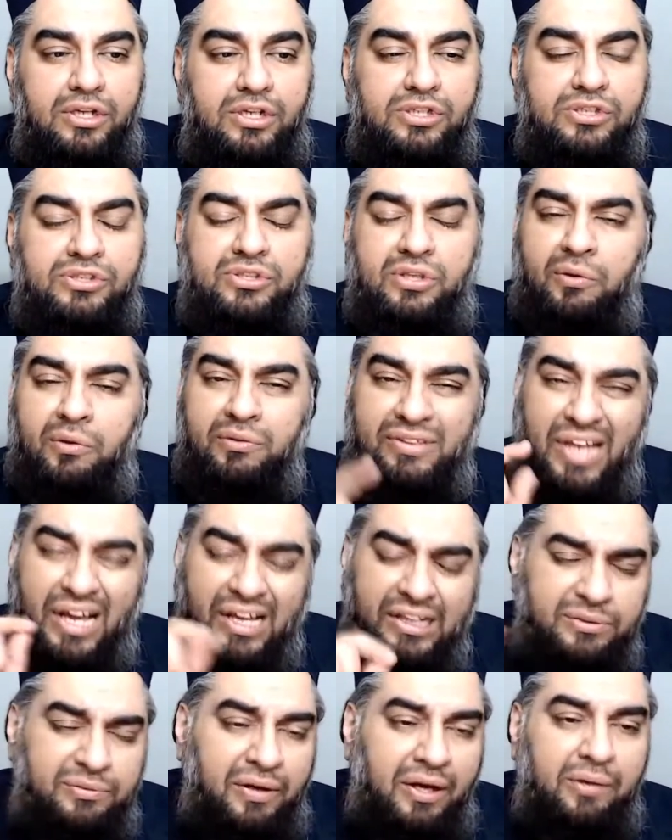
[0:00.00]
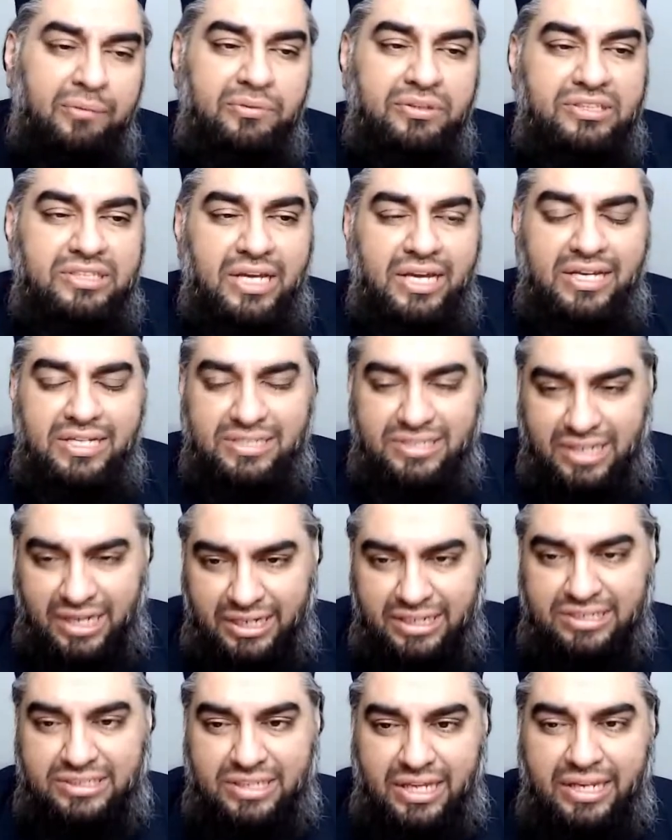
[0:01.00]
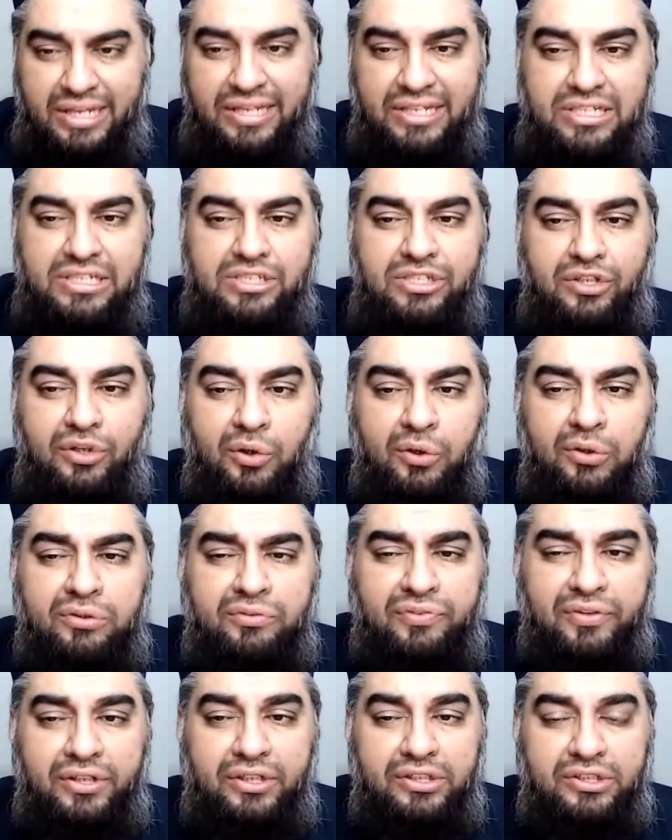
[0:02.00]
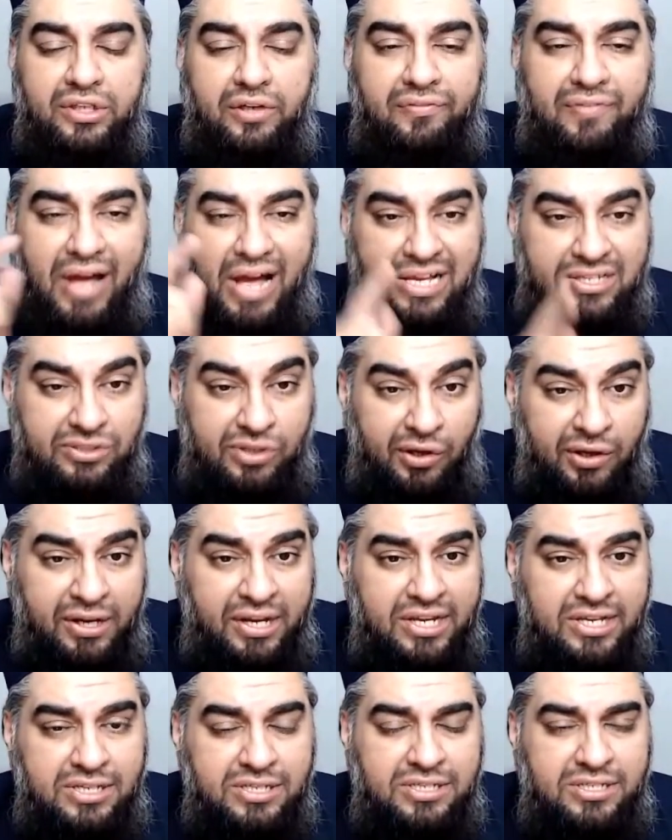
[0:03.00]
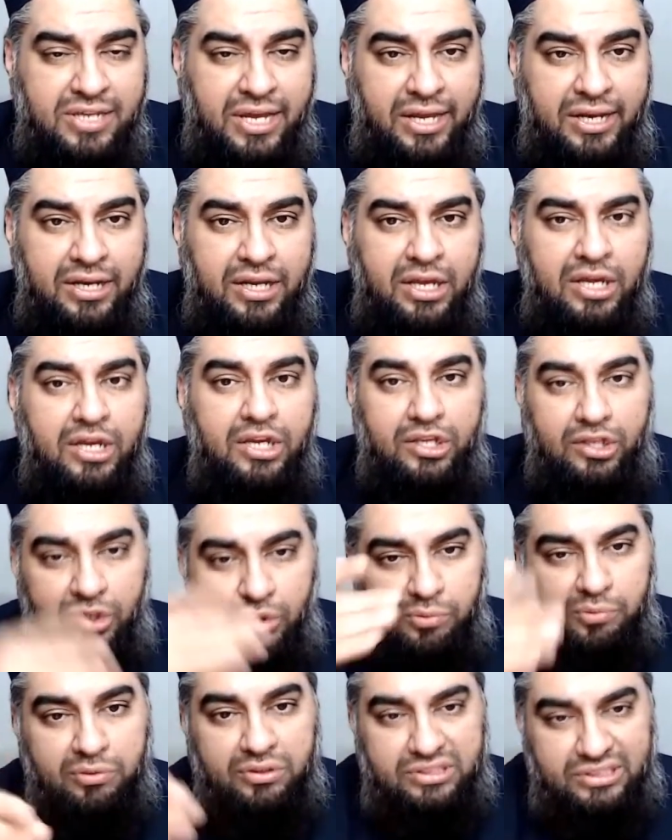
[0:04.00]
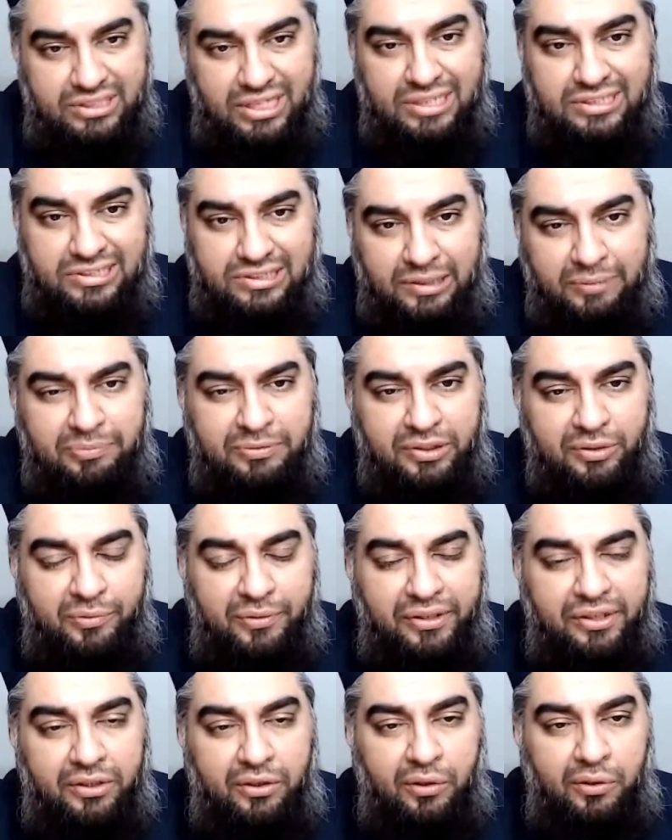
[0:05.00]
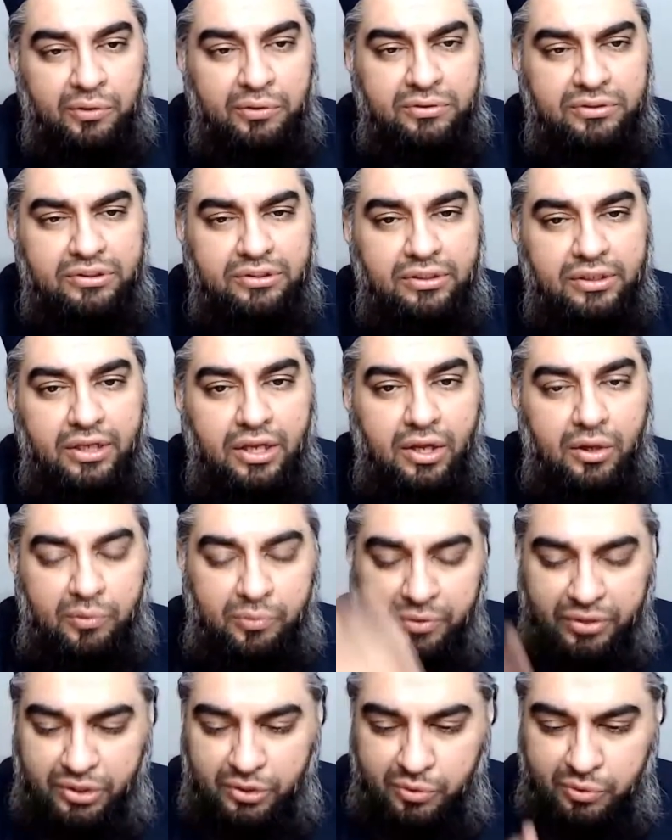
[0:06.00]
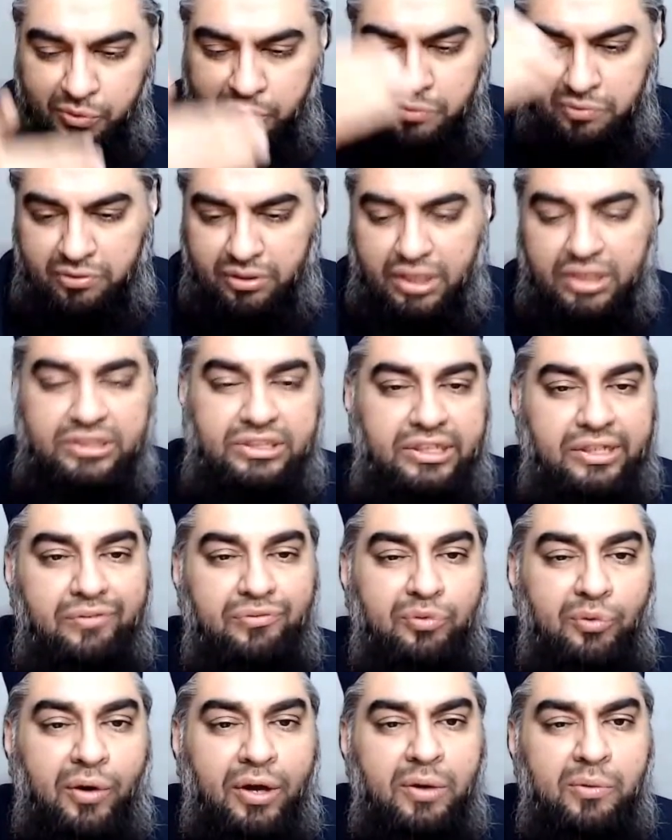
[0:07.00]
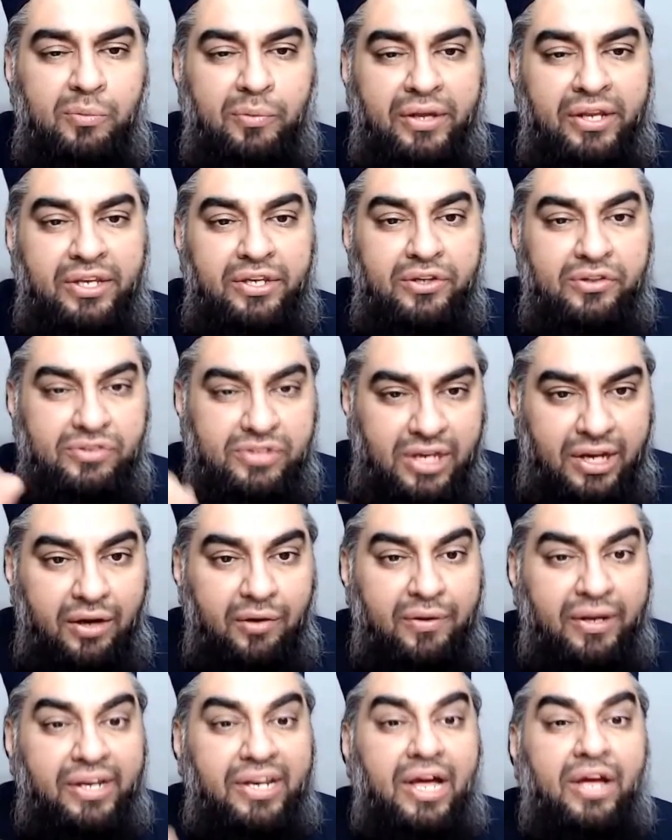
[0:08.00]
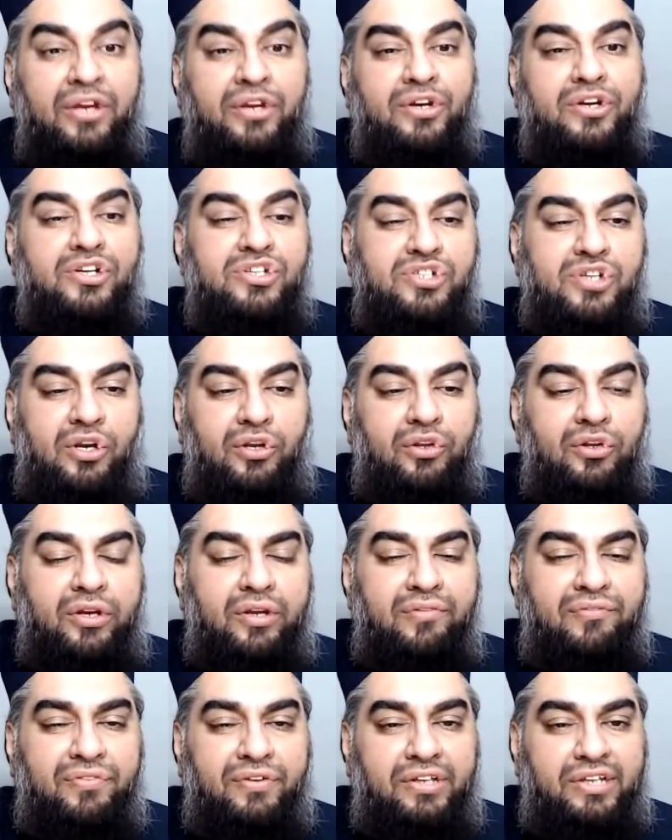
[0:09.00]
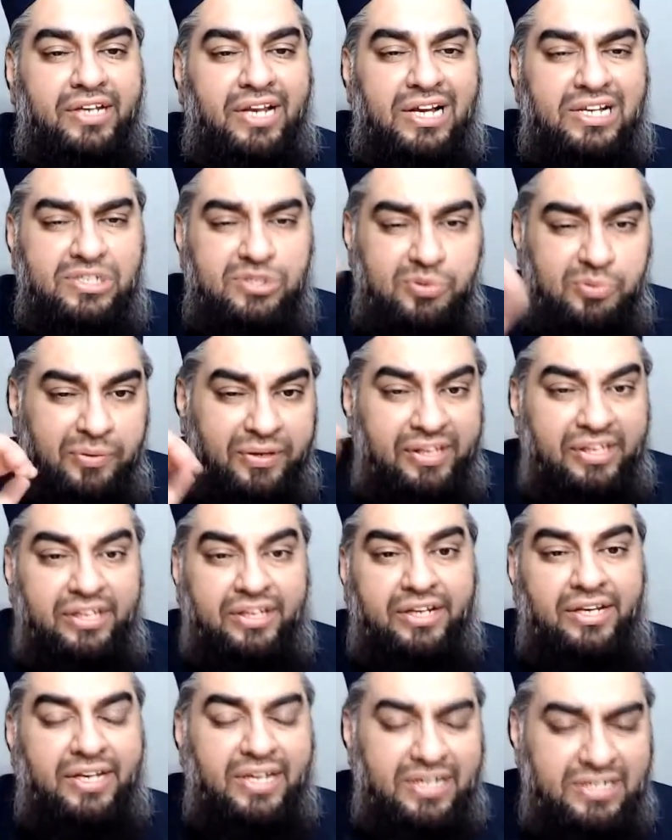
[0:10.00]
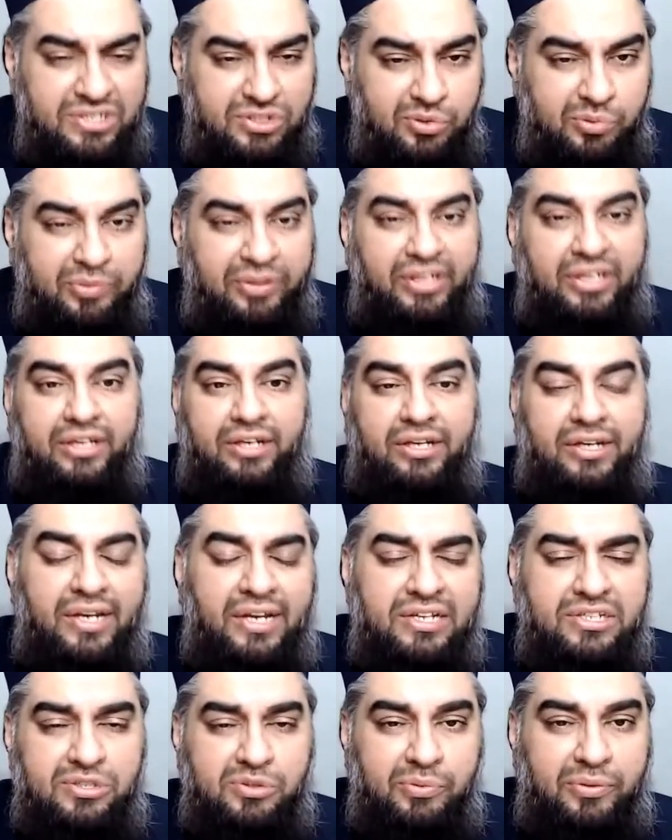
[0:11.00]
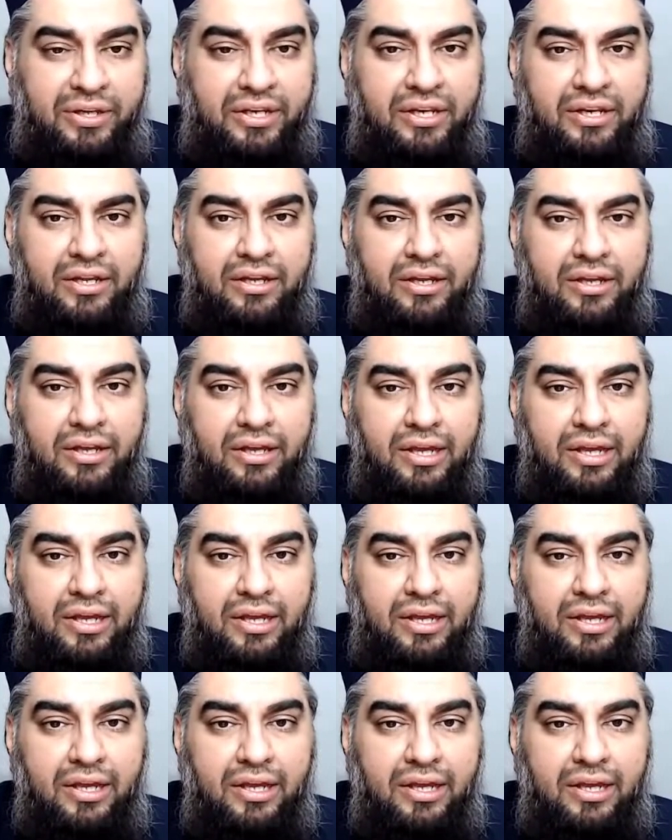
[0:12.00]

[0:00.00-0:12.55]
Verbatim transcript: So that's where I would say is kind of setting easy goals for yourself, as long as then you will set subsequent goals. When you achieve one win, you'll say, okay, now you're going to start looking for the next win and the next win and the next win.